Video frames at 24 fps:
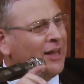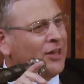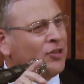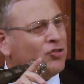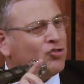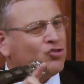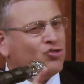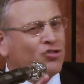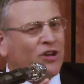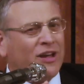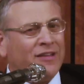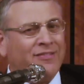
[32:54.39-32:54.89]

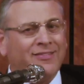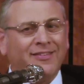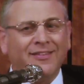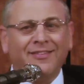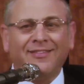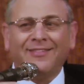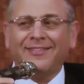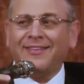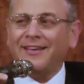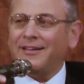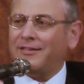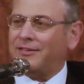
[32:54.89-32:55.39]
It's just
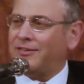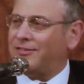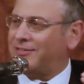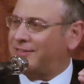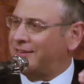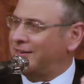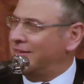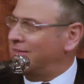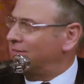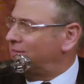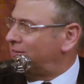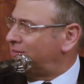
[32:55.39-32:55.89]
the
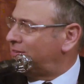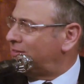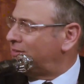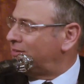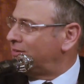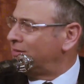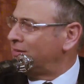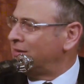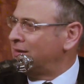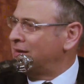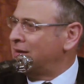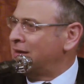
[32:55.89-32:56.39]

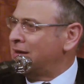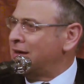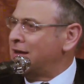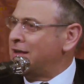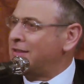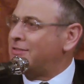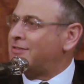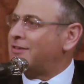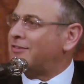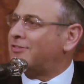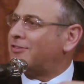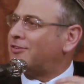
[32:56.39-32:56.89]
citizens.
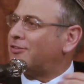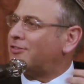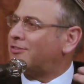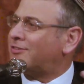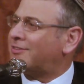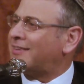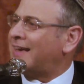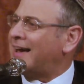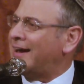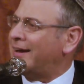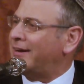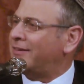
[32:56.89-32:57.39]
It's a
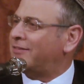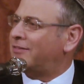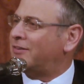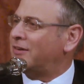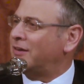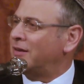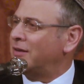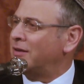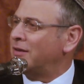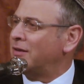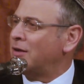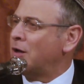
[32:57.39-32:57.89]

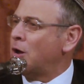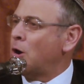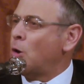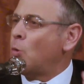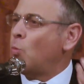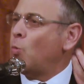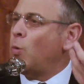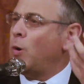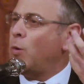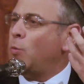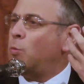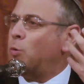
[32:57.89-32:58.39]
society.
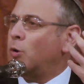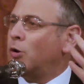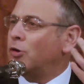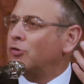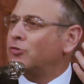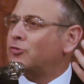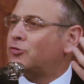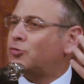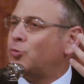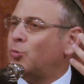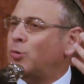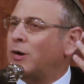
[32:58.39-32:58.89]
We
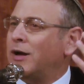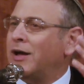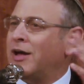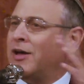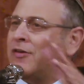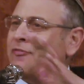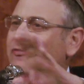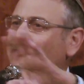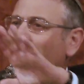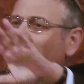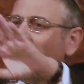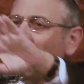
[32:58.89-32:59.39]
want to
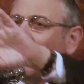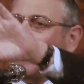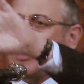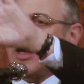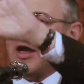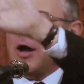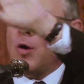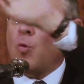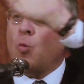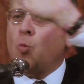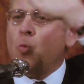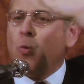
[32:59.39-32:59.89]
have
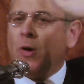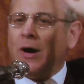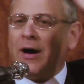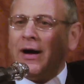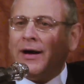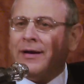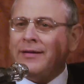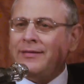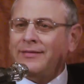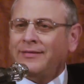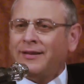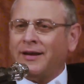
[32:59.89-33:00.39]
a
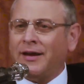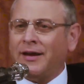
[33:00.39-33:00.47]
1